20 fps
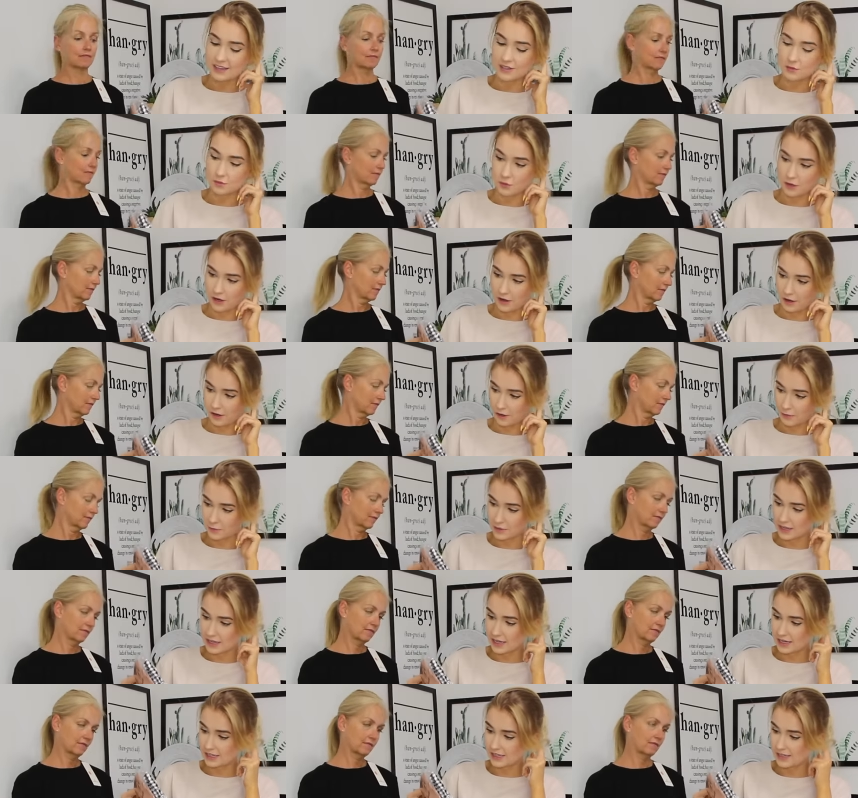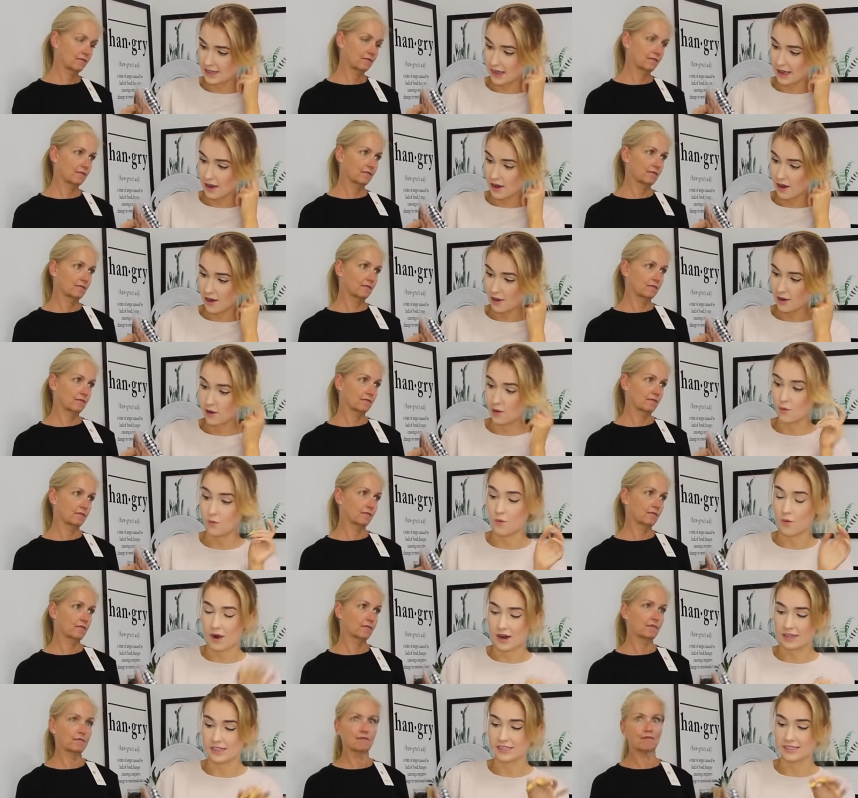Speaker 1: is weird because they are
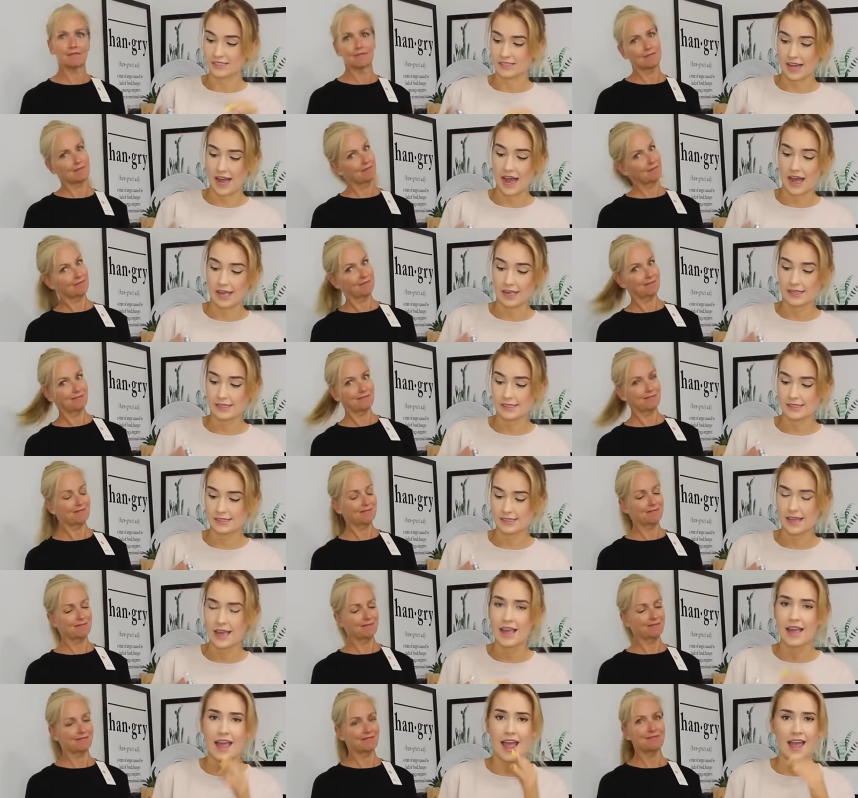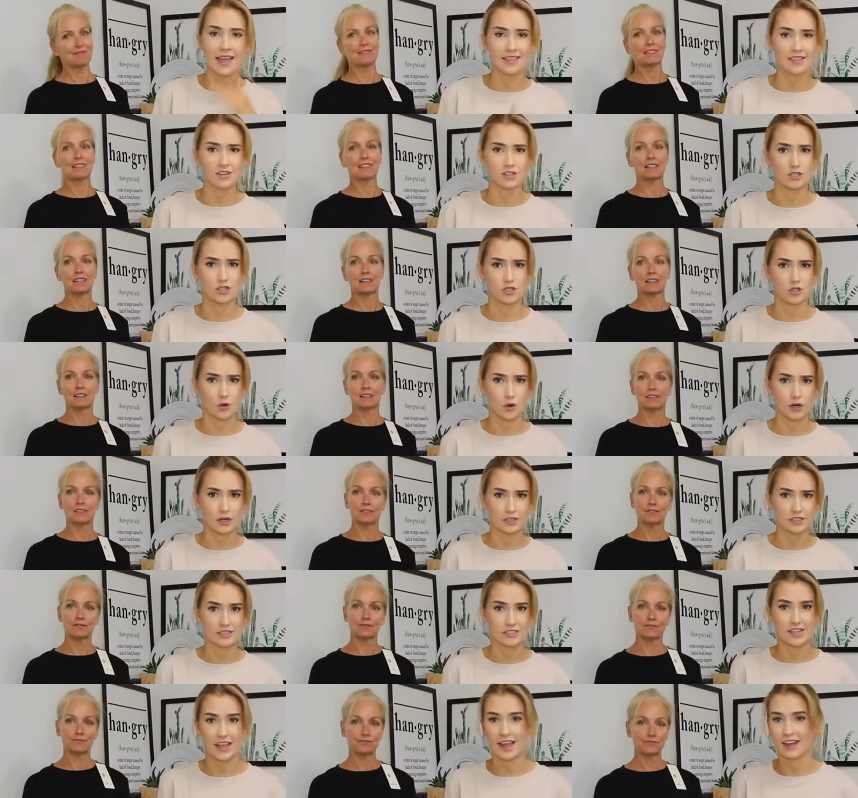one size and they're
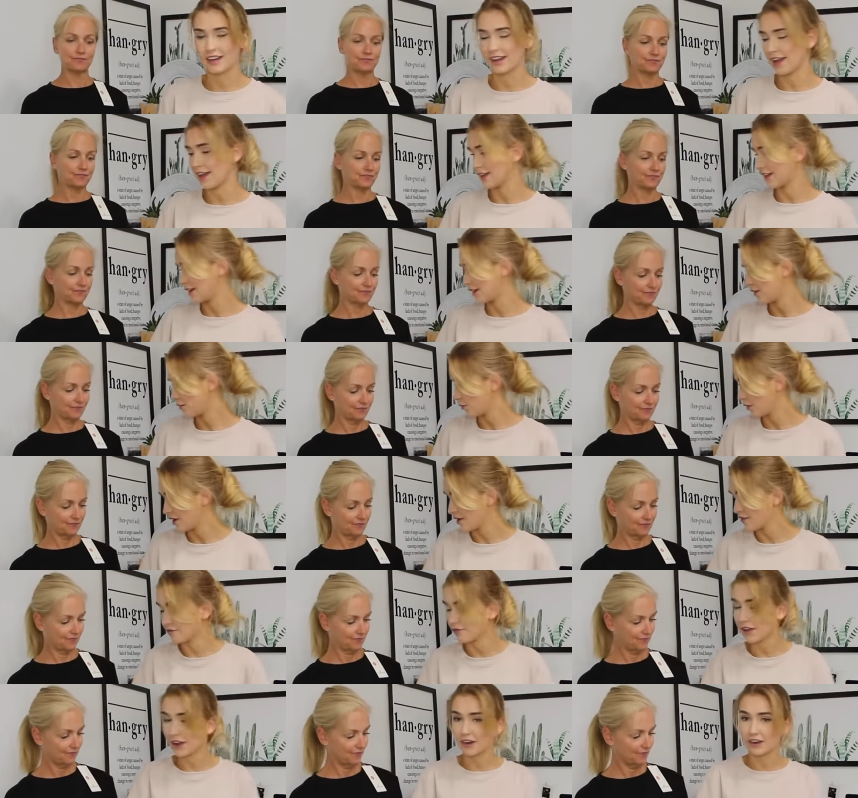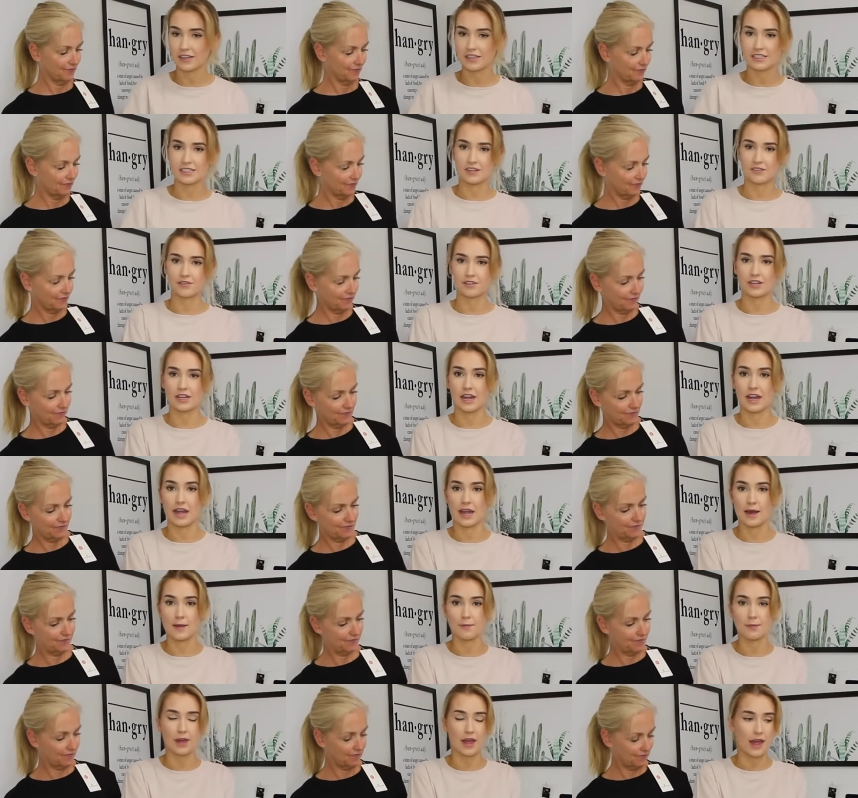shorts. And like, we have very different
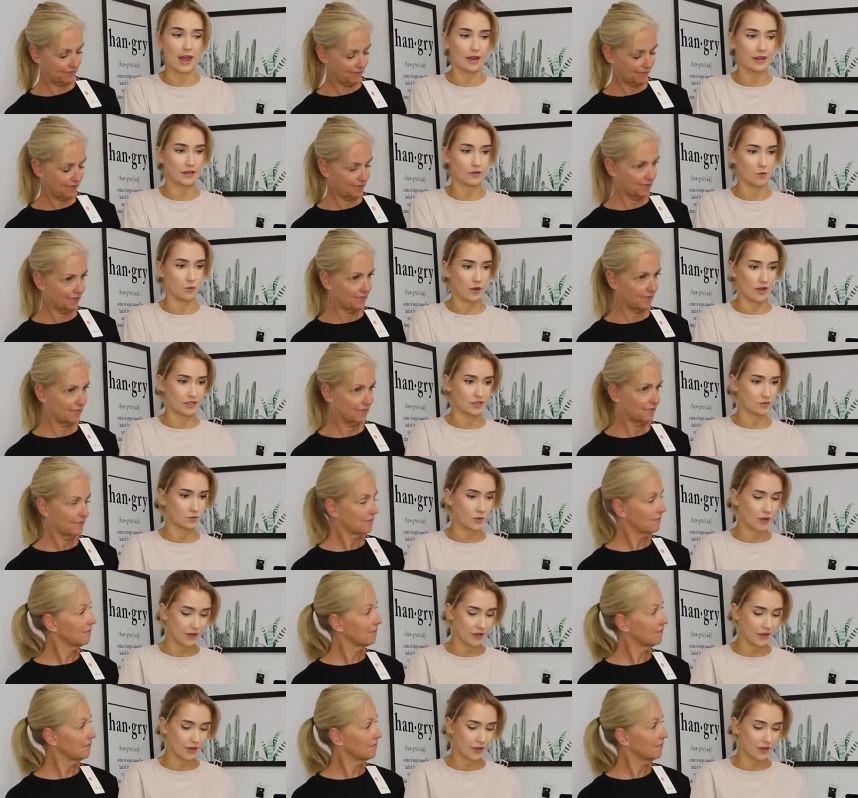hip and waist